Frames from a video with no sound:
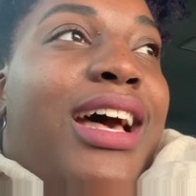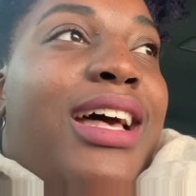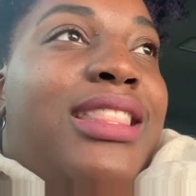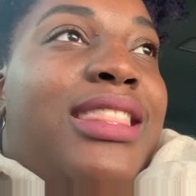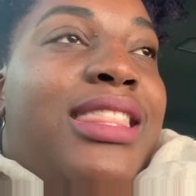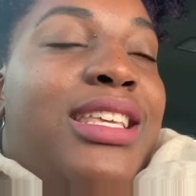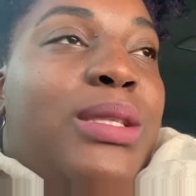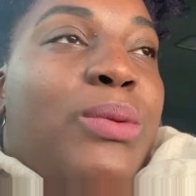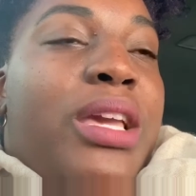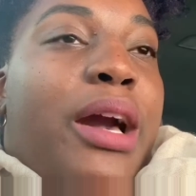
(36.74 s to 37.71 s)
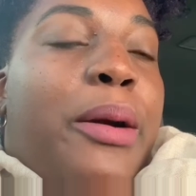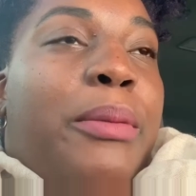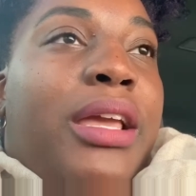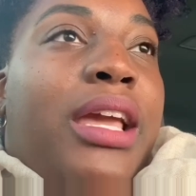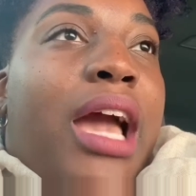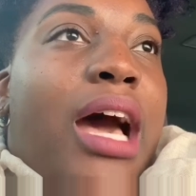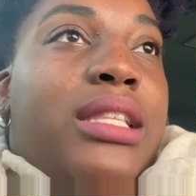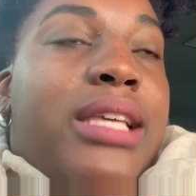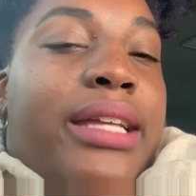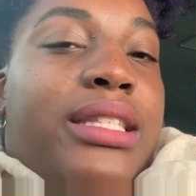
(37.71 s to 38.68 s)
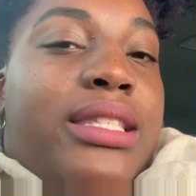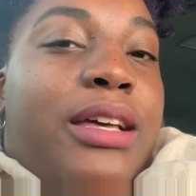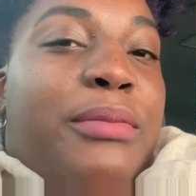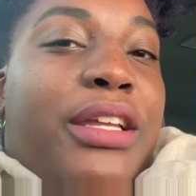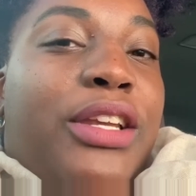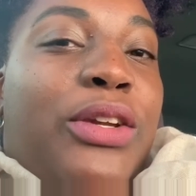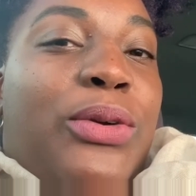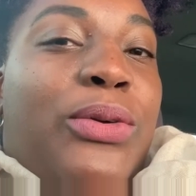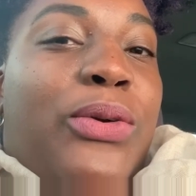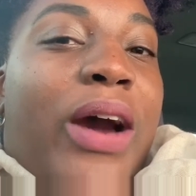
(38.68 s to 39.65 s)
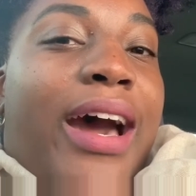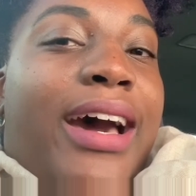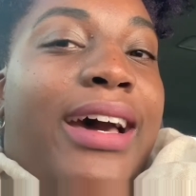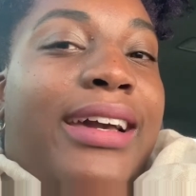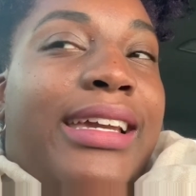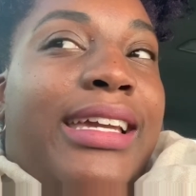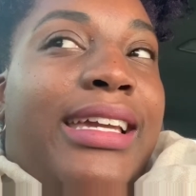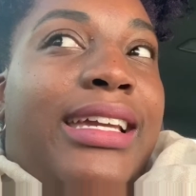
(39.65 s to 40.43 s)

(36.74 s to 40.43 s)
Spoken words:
This week I'll be contacting somebody who I